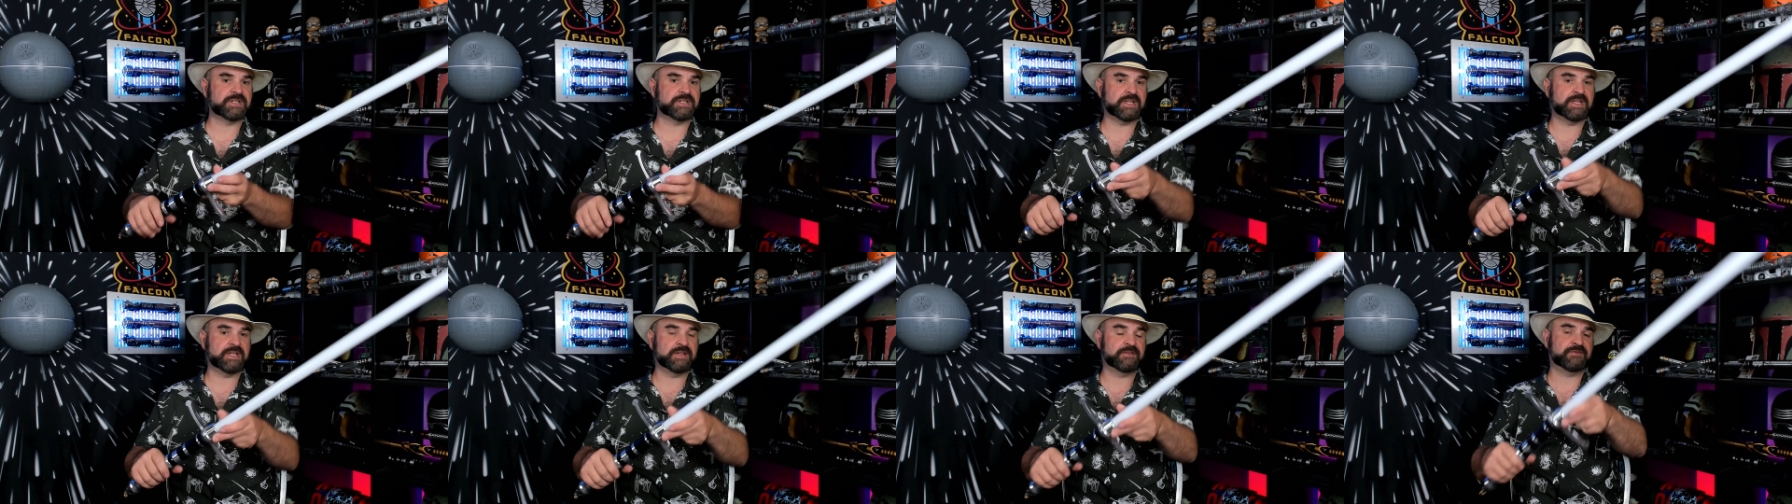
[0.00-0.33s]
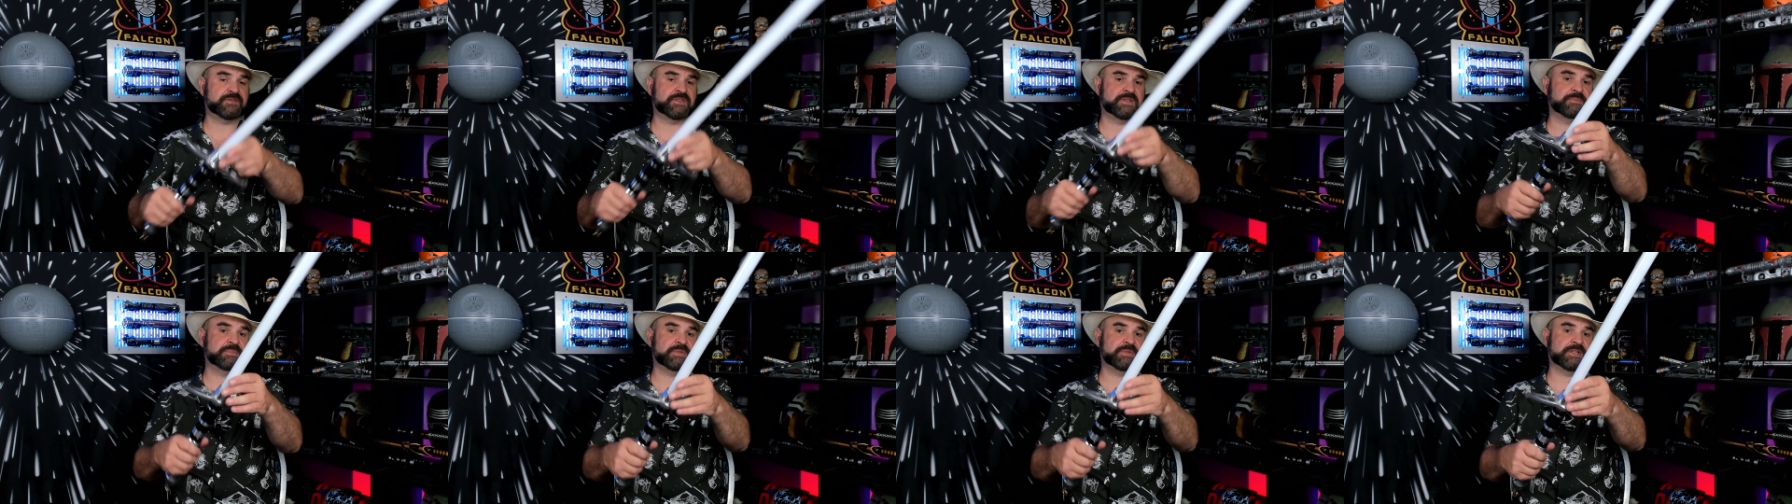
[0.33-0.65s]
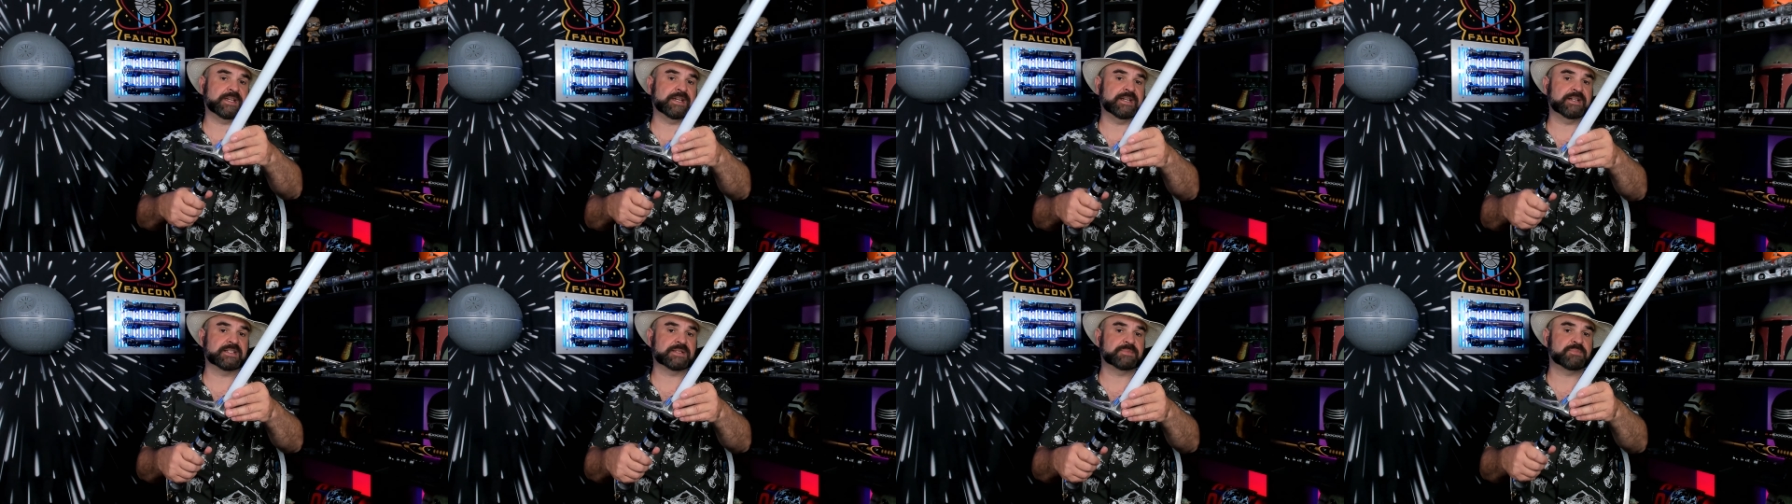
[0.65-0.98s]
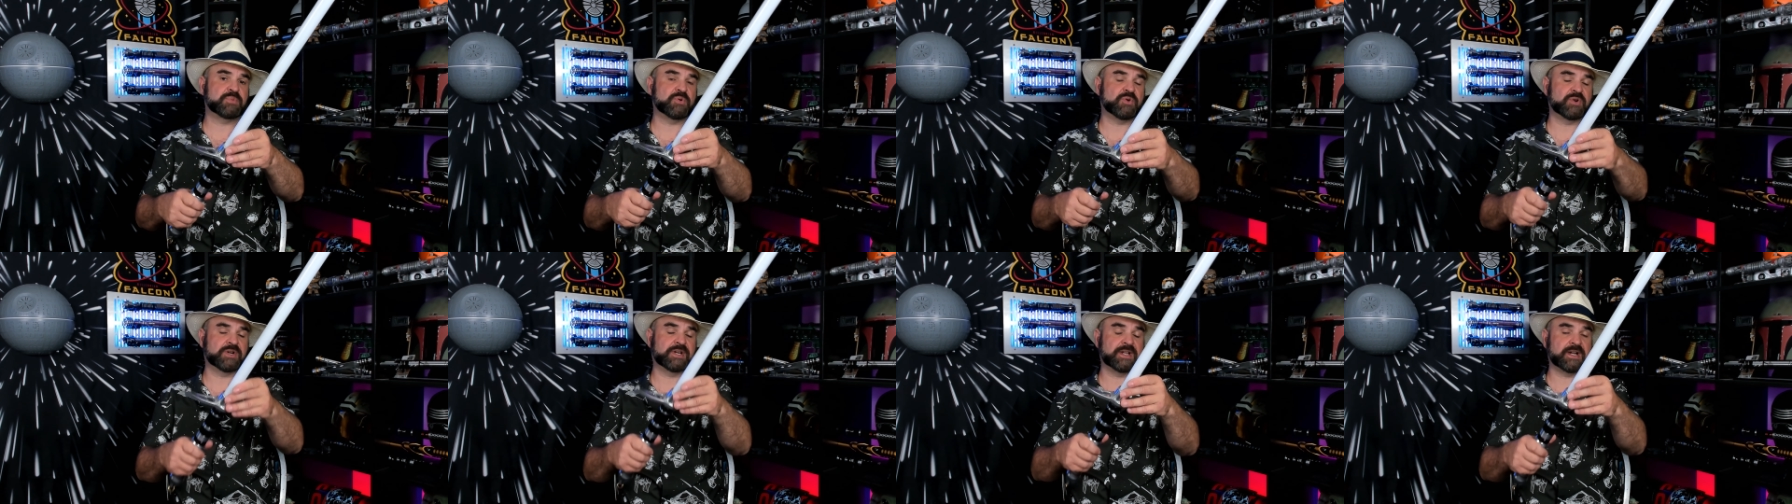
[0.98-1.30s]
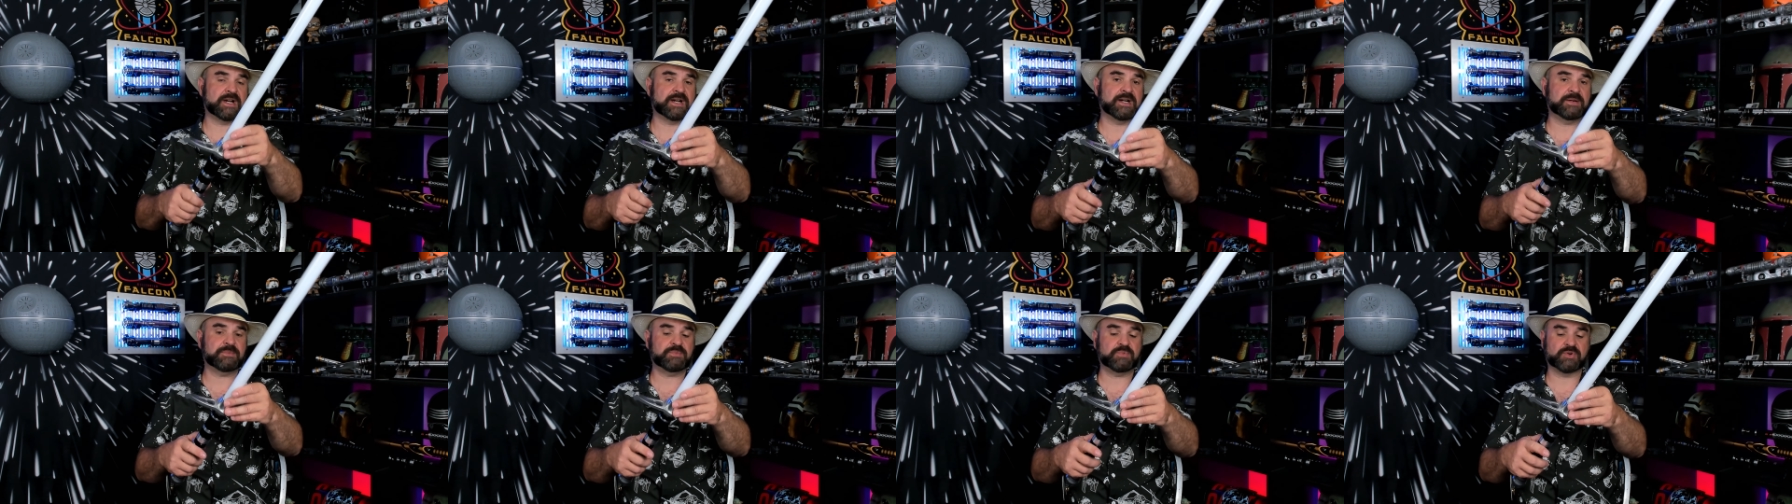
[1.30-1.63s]
if the blade is pointing
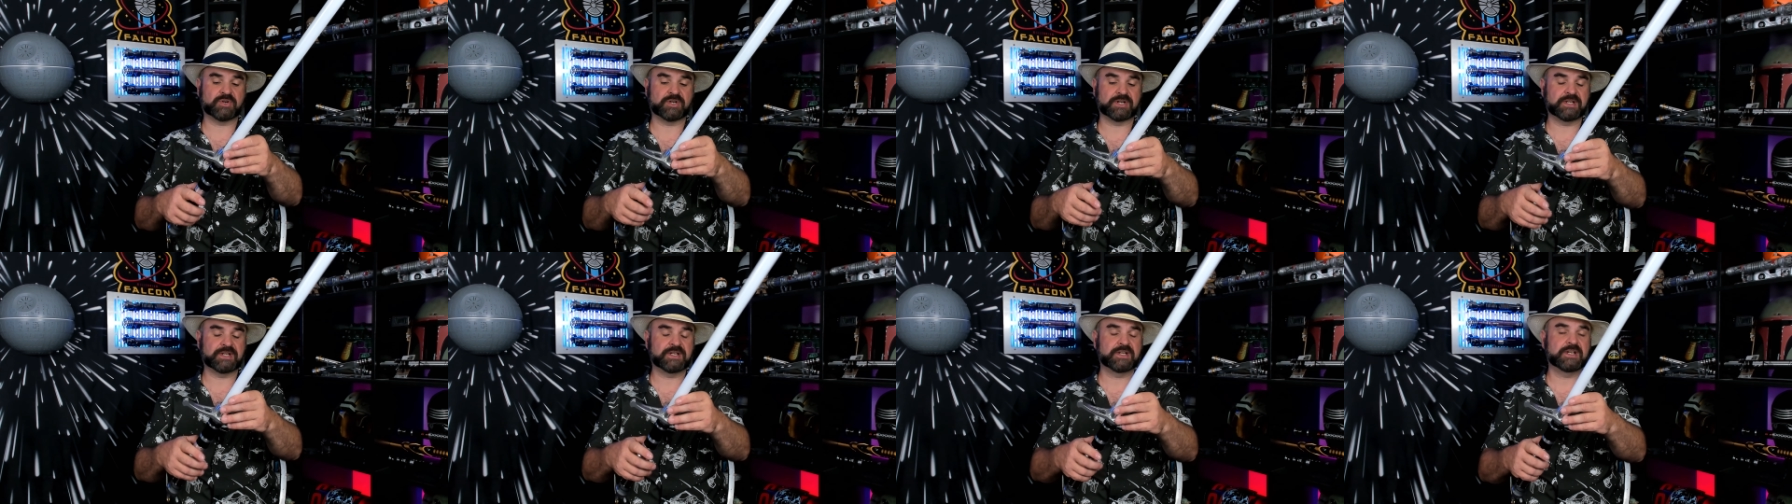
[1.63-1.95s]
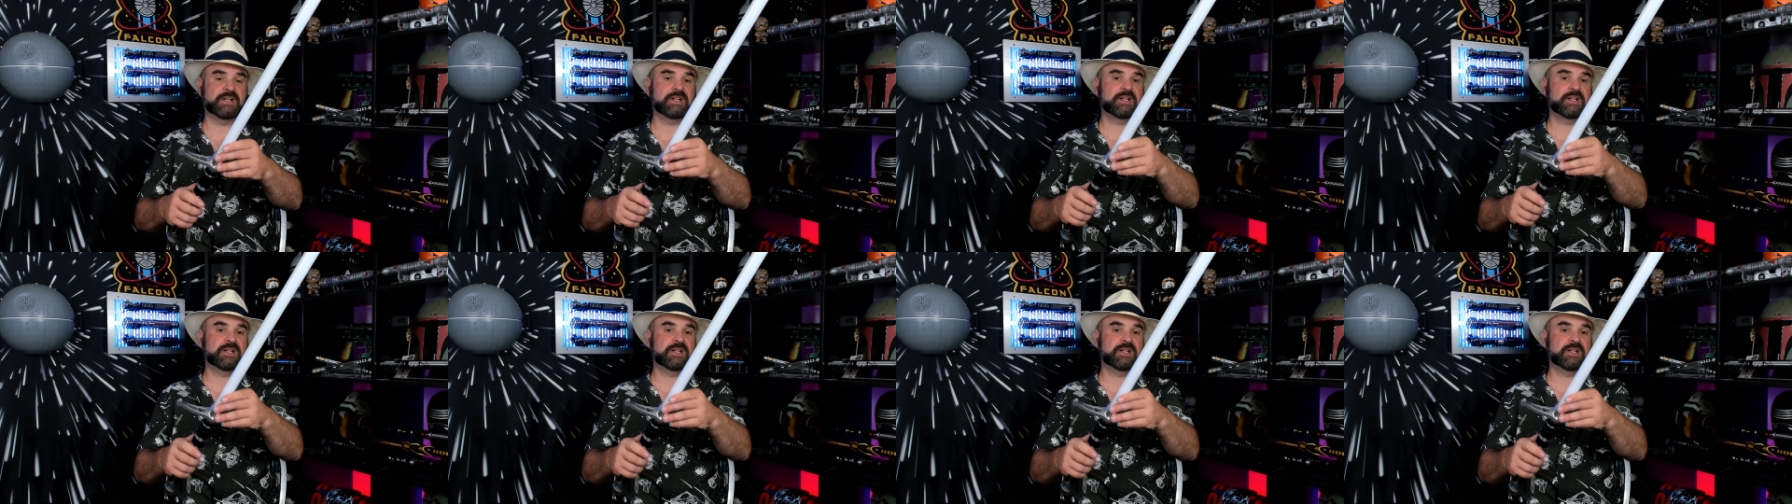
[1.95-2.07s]
upward.